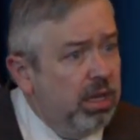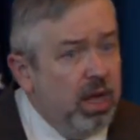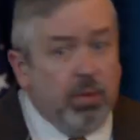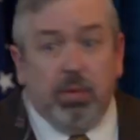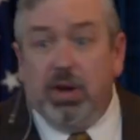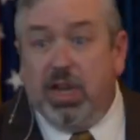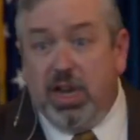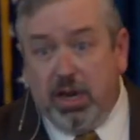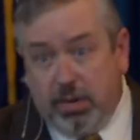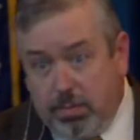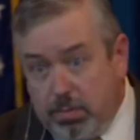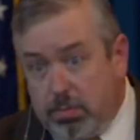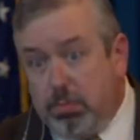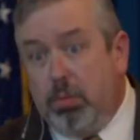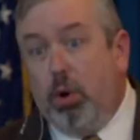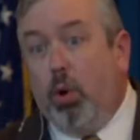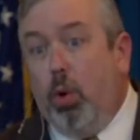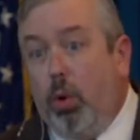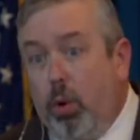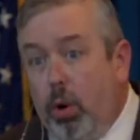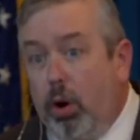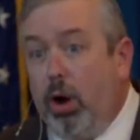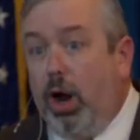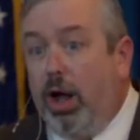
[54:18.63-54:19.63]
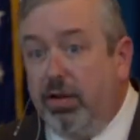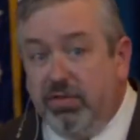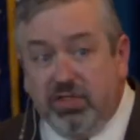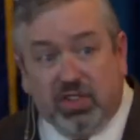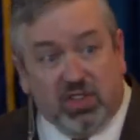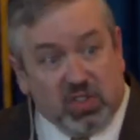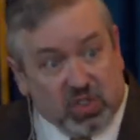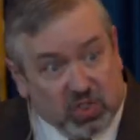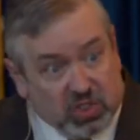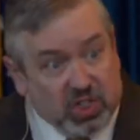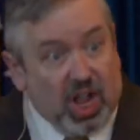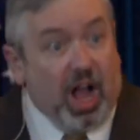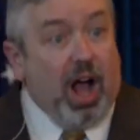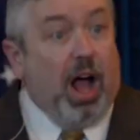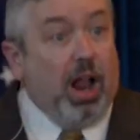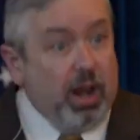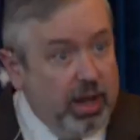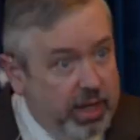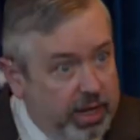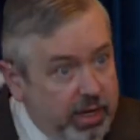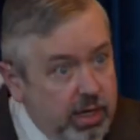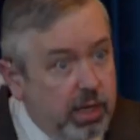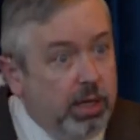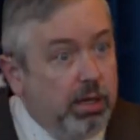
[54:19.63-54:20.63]
And we need more of
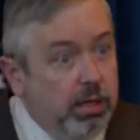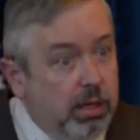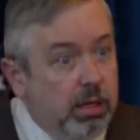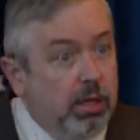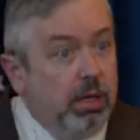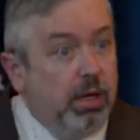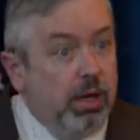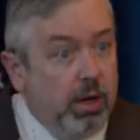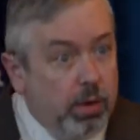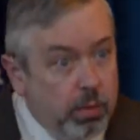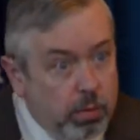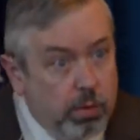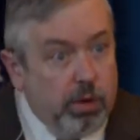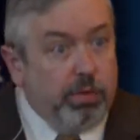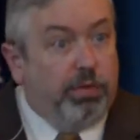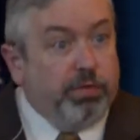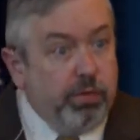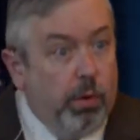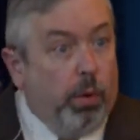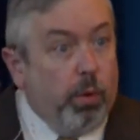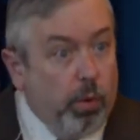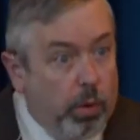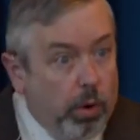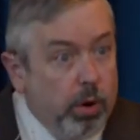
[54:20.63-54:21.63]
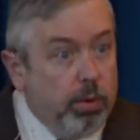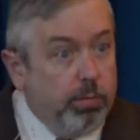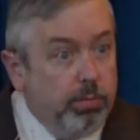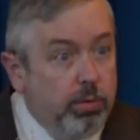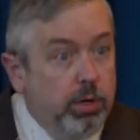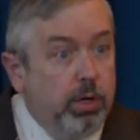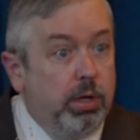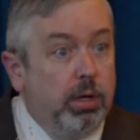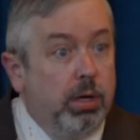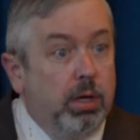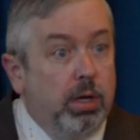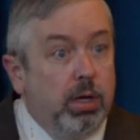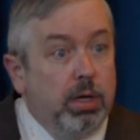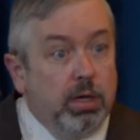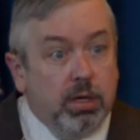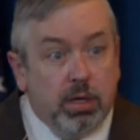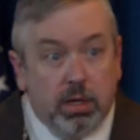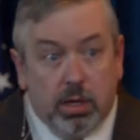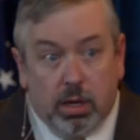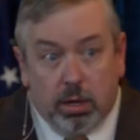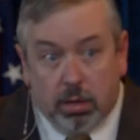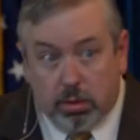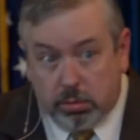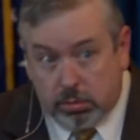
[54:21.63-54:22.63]
solid, reformed
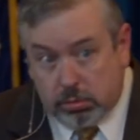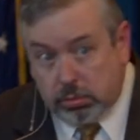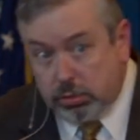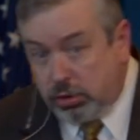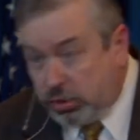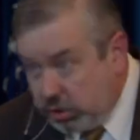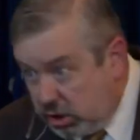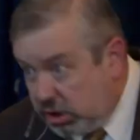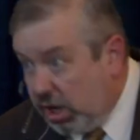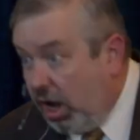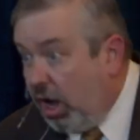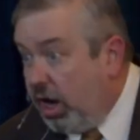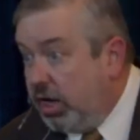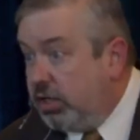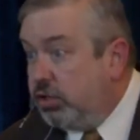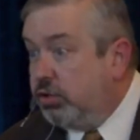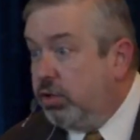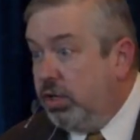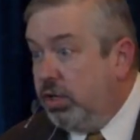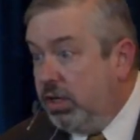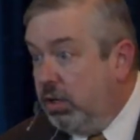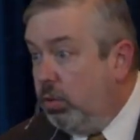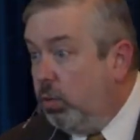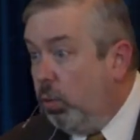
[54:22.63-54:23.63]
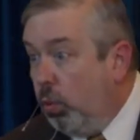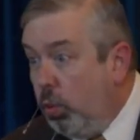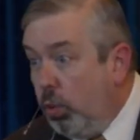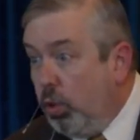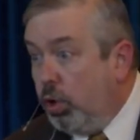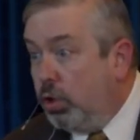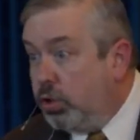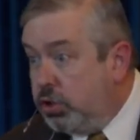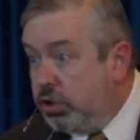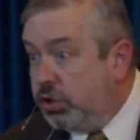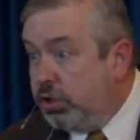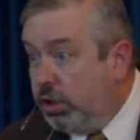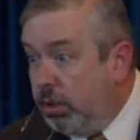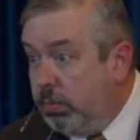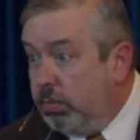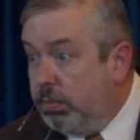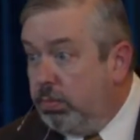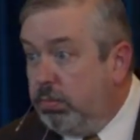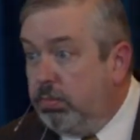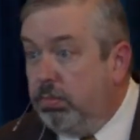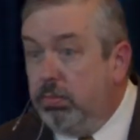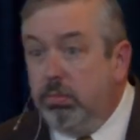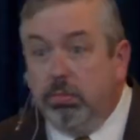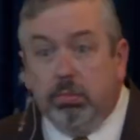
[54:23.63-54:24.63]
doctrine, worship,
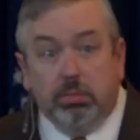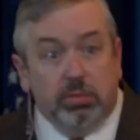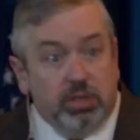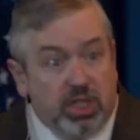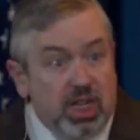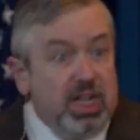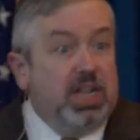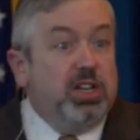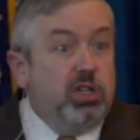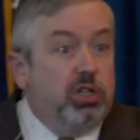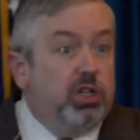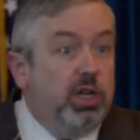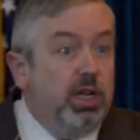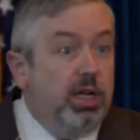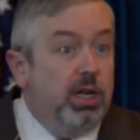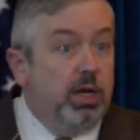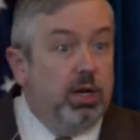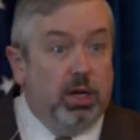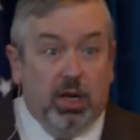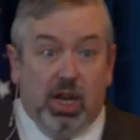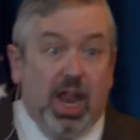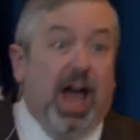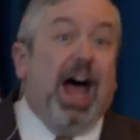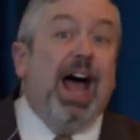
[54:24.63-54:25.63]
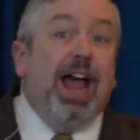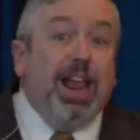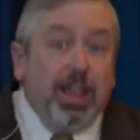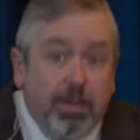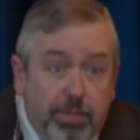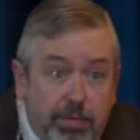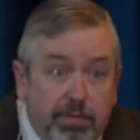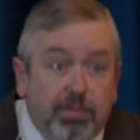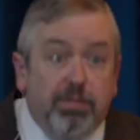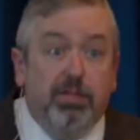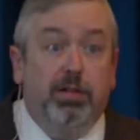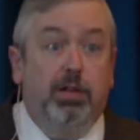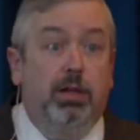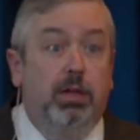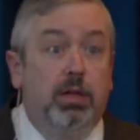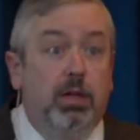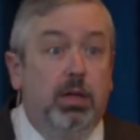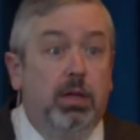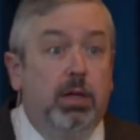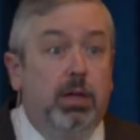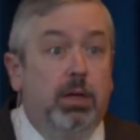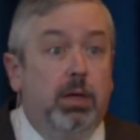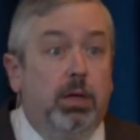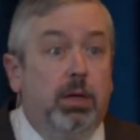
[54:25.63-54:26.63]
teaching, life.
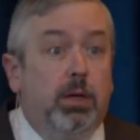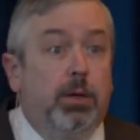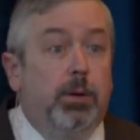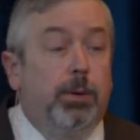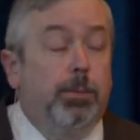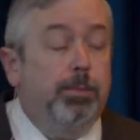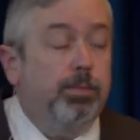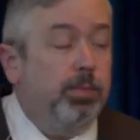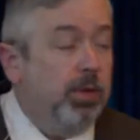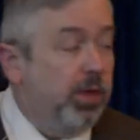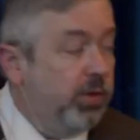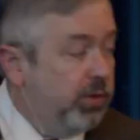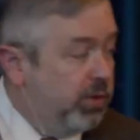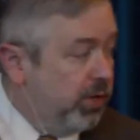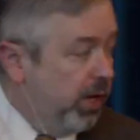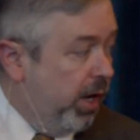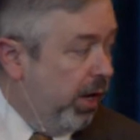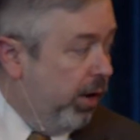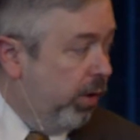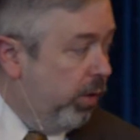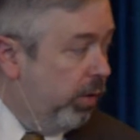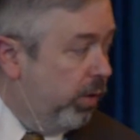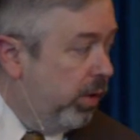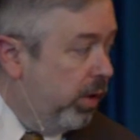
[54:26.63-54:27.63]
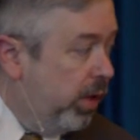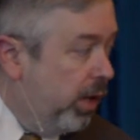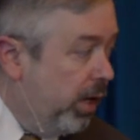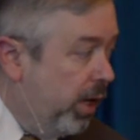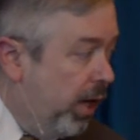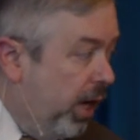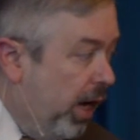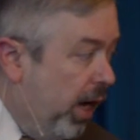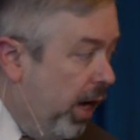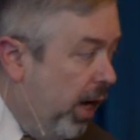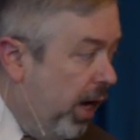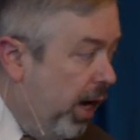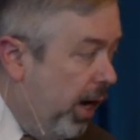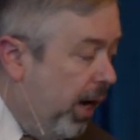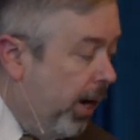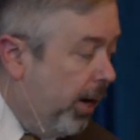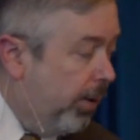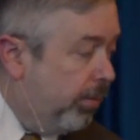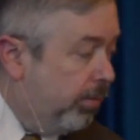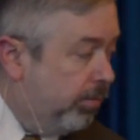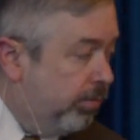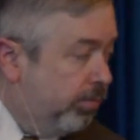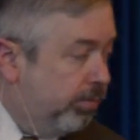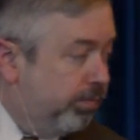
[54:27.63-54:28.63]
So,
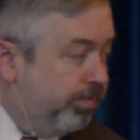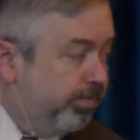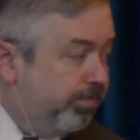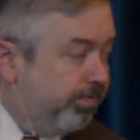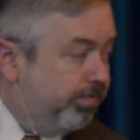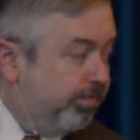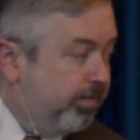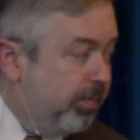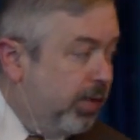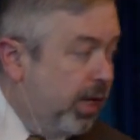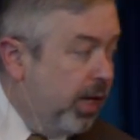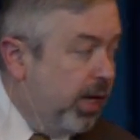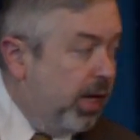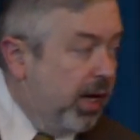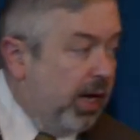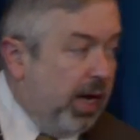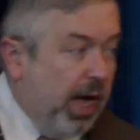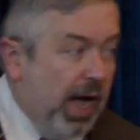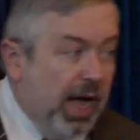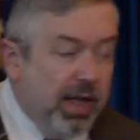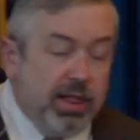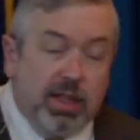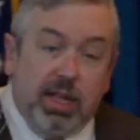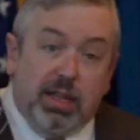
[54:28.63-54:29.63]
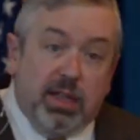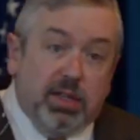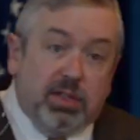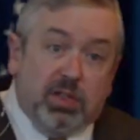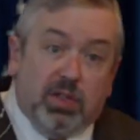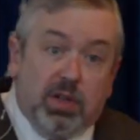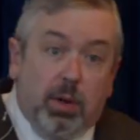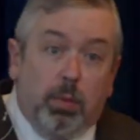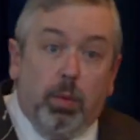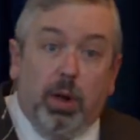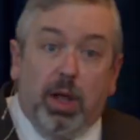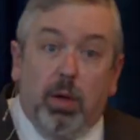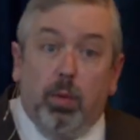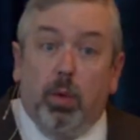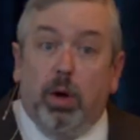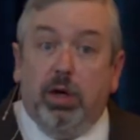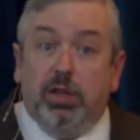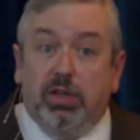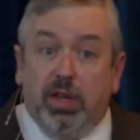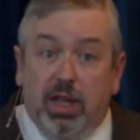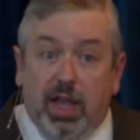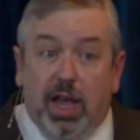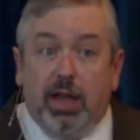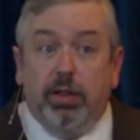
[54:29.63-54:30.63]
I think this is something we can
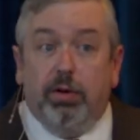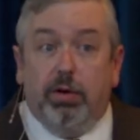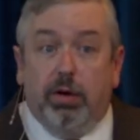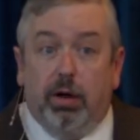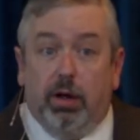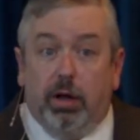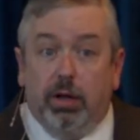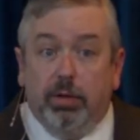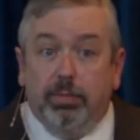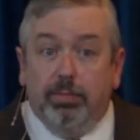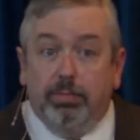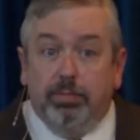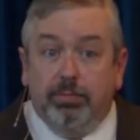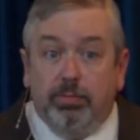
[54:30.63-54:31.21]
work together on.